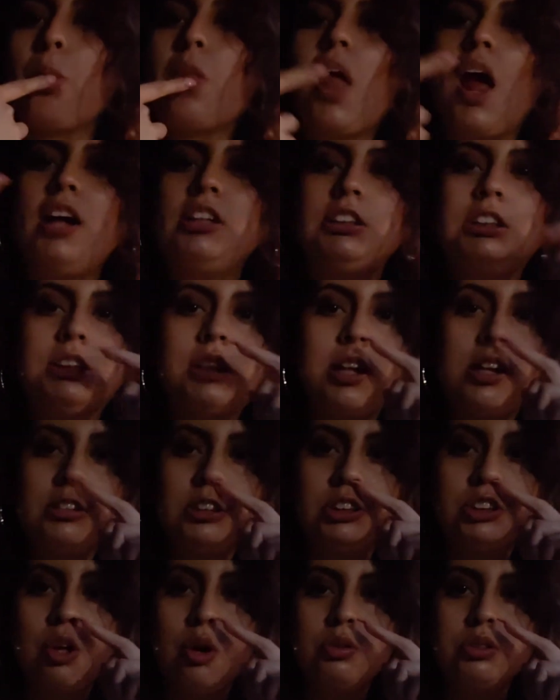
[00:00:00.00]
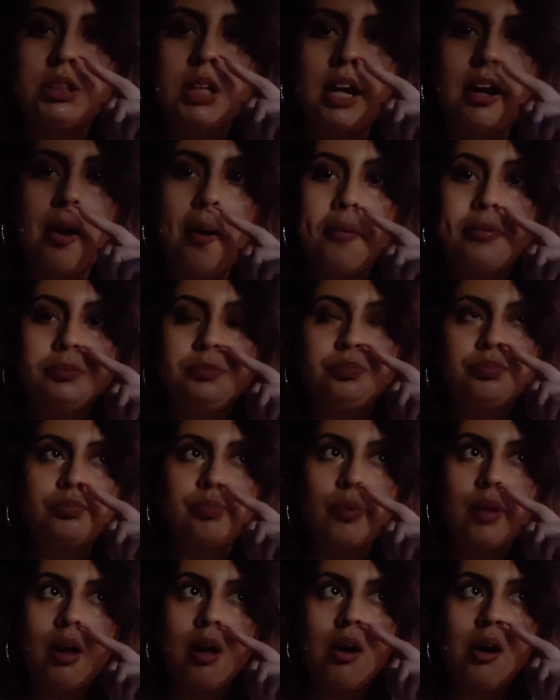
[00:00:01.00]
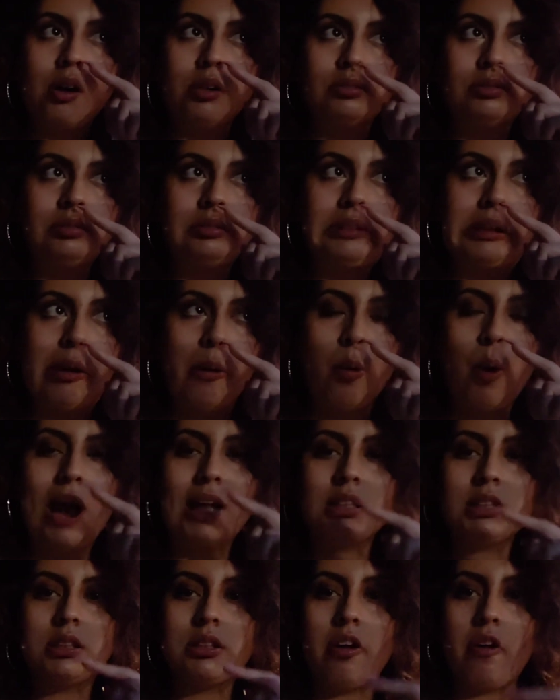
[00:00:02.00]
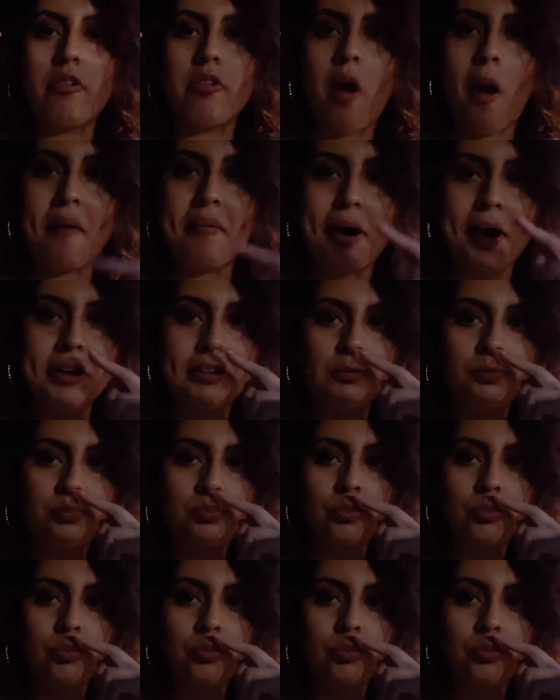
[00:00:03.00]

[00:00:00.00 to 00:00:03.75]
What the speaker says: I seen on his nose like white stuff, right?